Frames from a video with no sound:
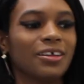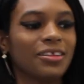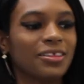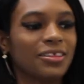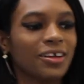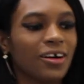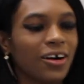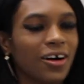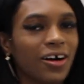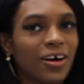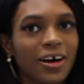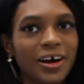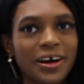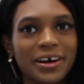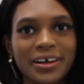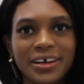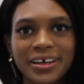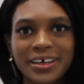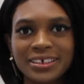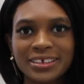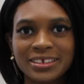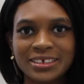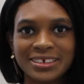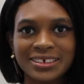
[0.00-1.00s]
the hard,
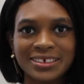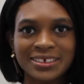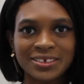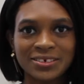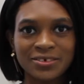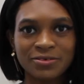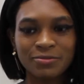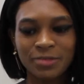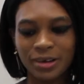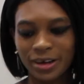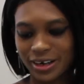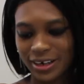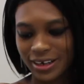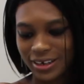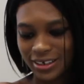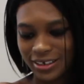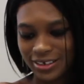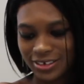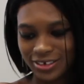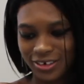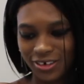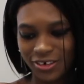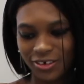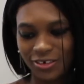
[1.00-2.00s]
extensive part
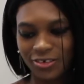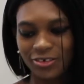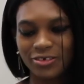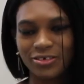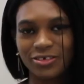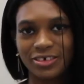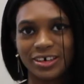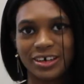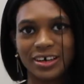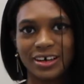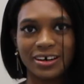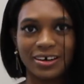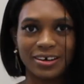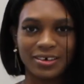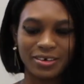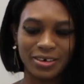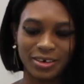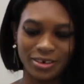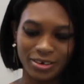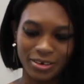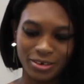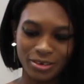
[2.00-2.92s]
is over.